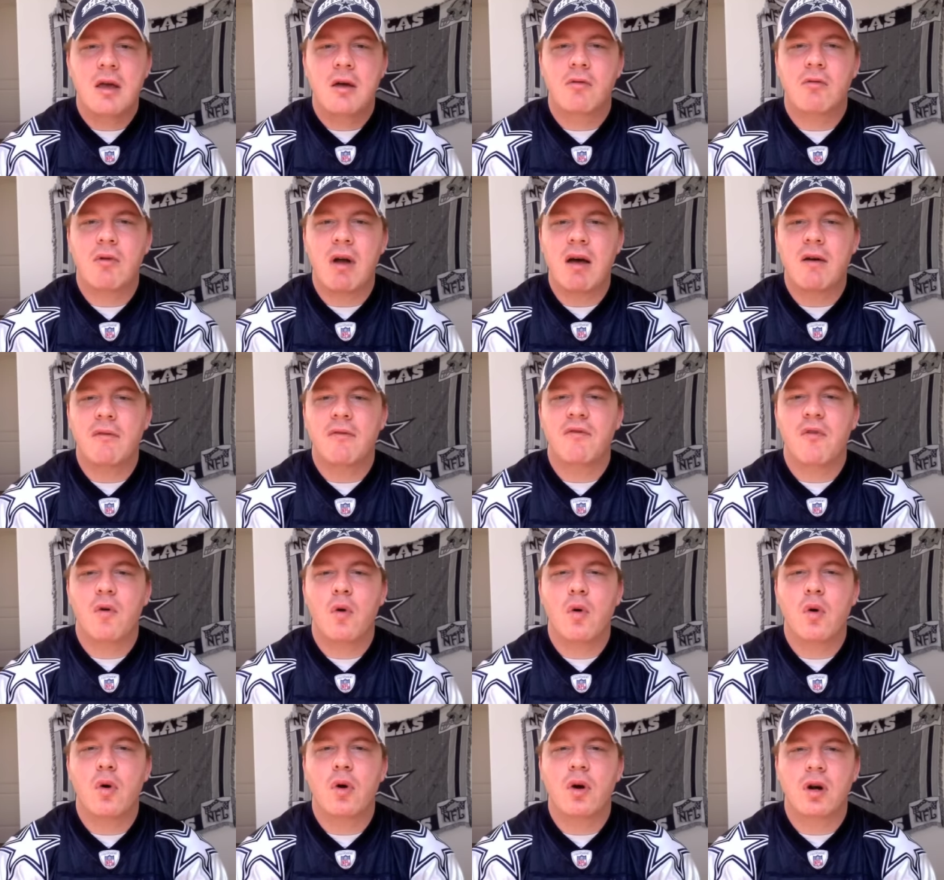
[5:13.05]
Round
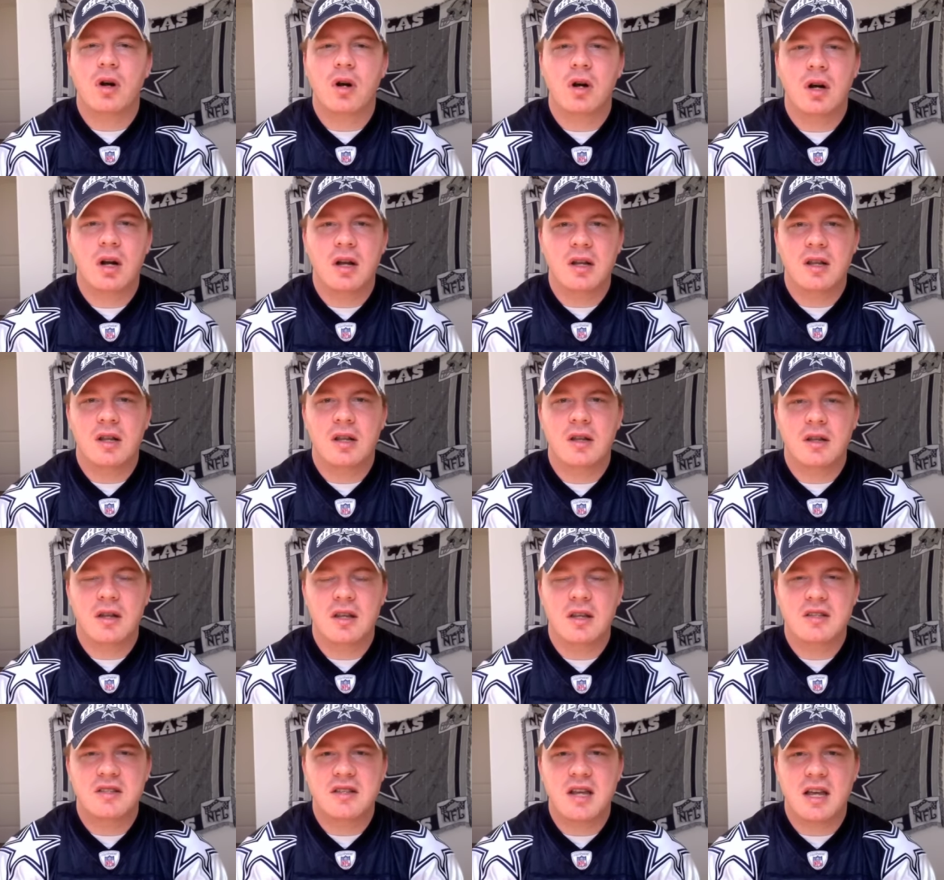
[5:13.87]
four,
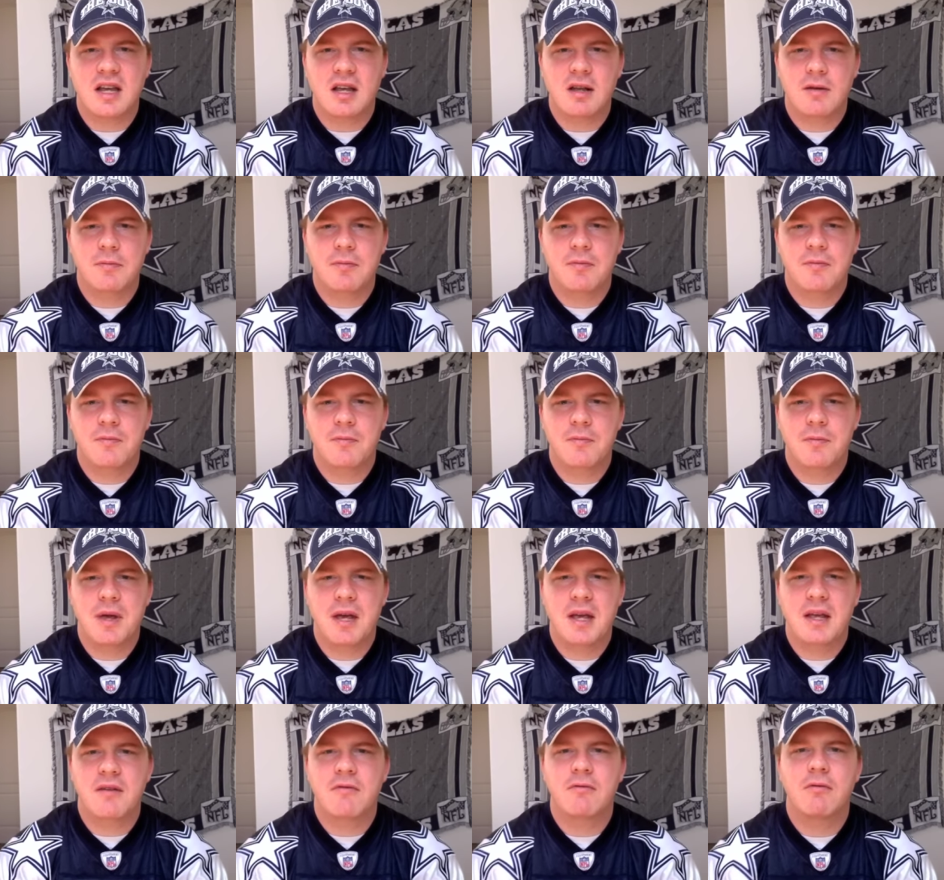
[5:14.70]
the second
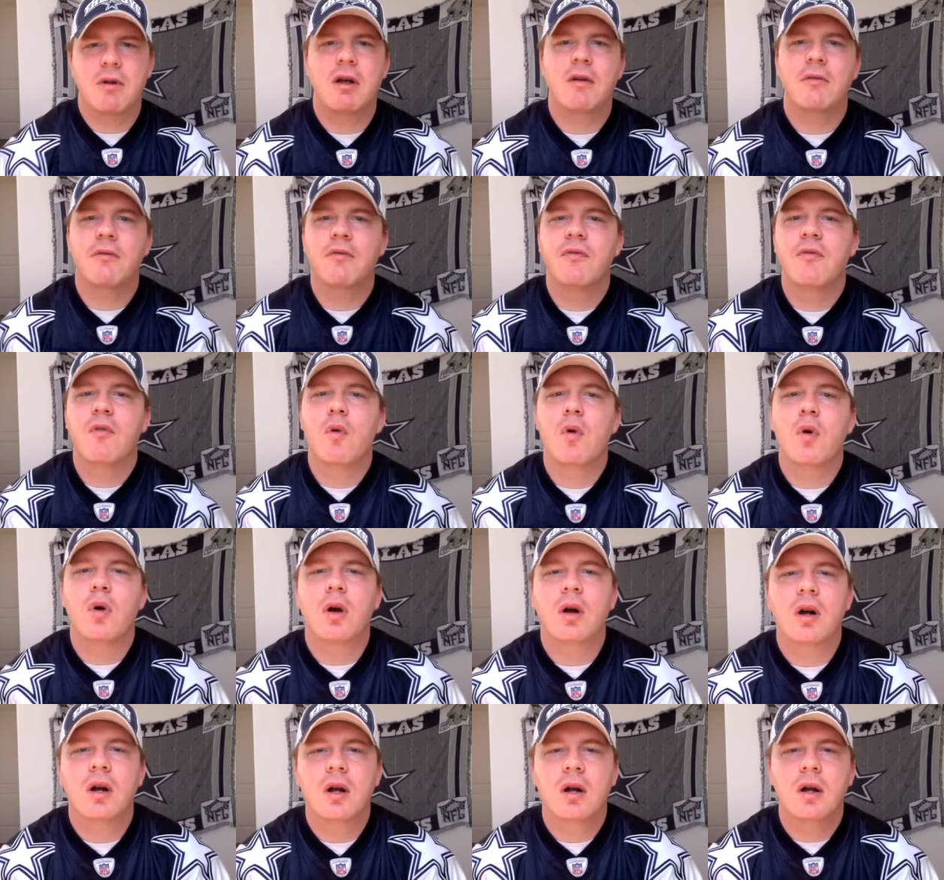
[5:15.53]
pick in round
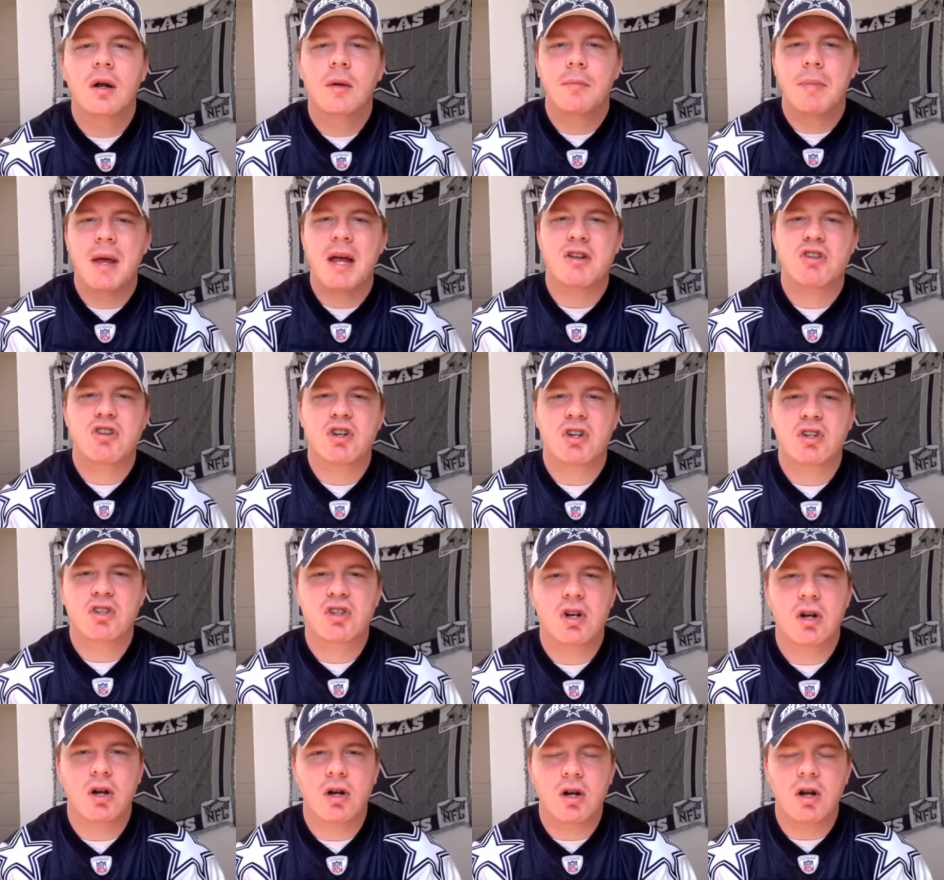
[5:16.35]
four Patrick
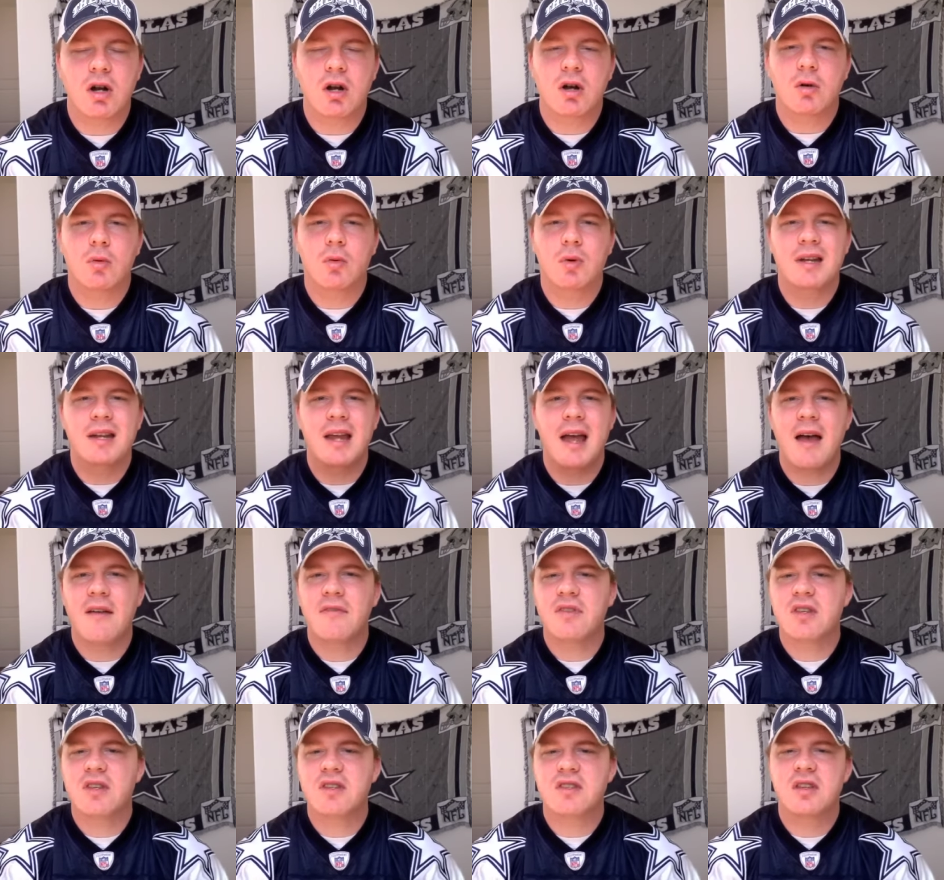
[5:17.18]
Turner. We
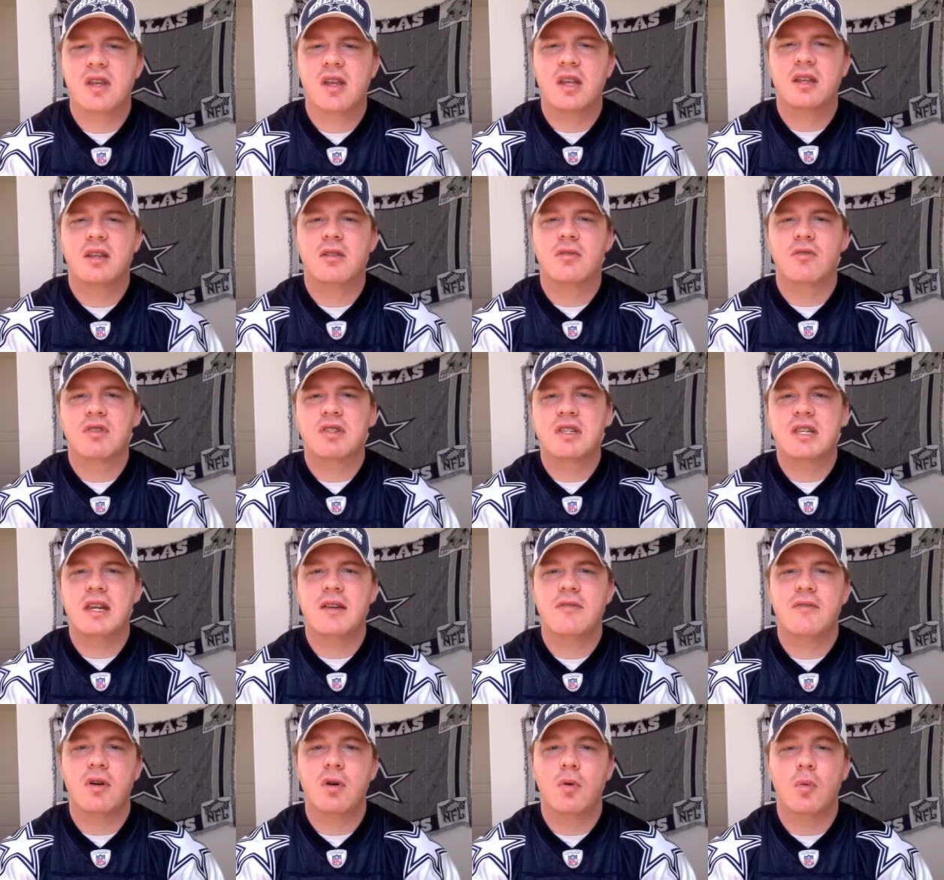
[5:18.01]
have to select the
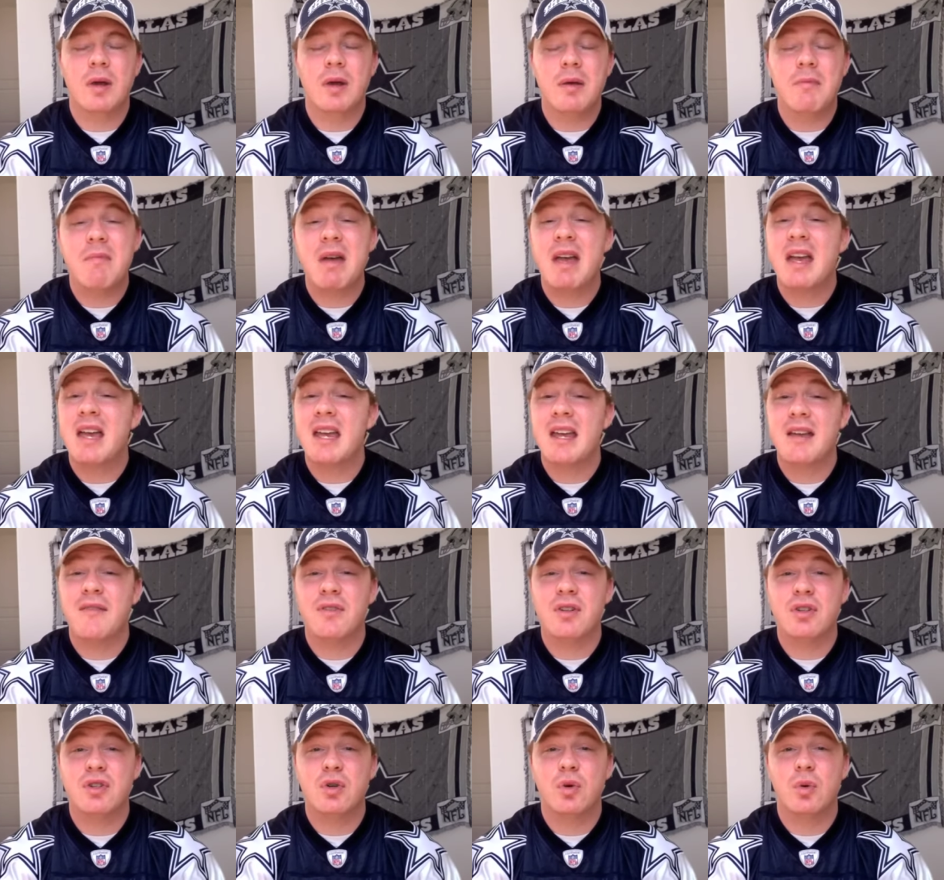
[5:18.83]
receiver. We may
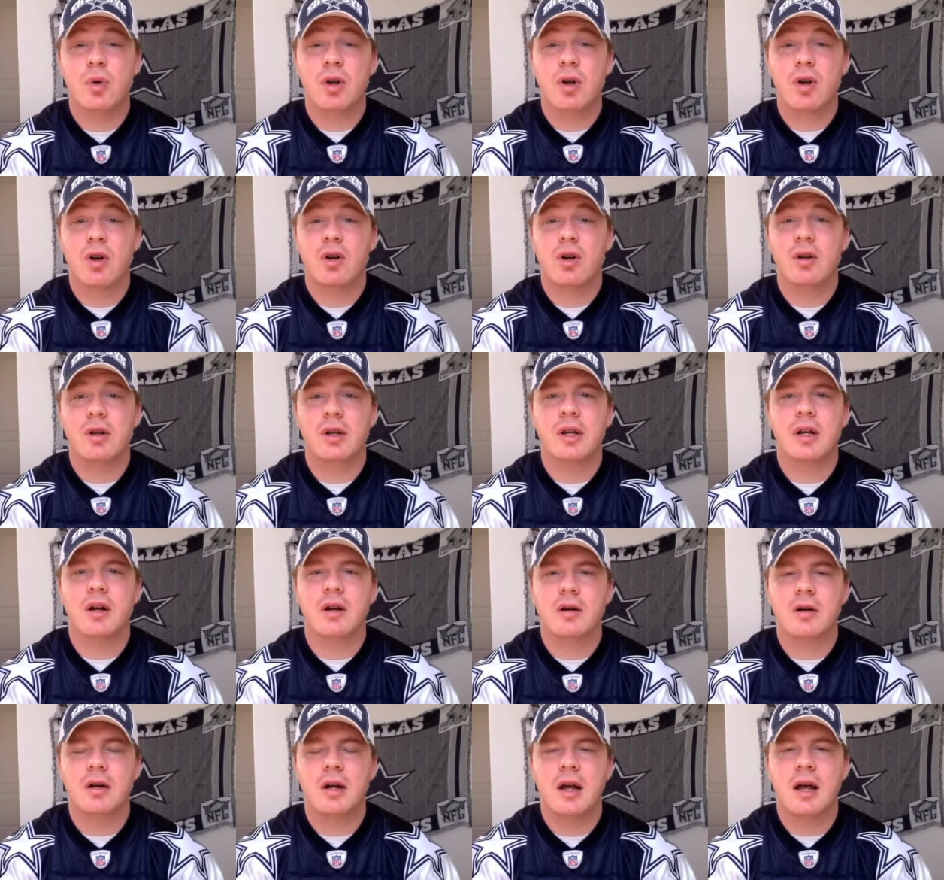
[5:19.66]
even do it
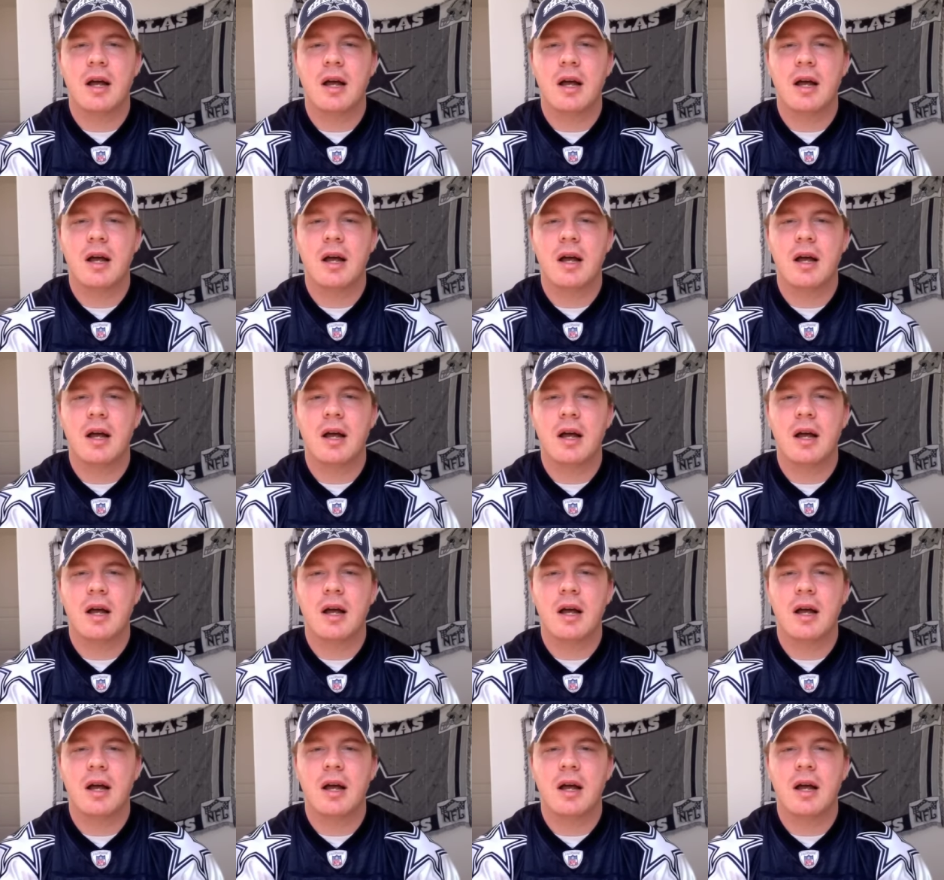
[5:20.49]
earlier.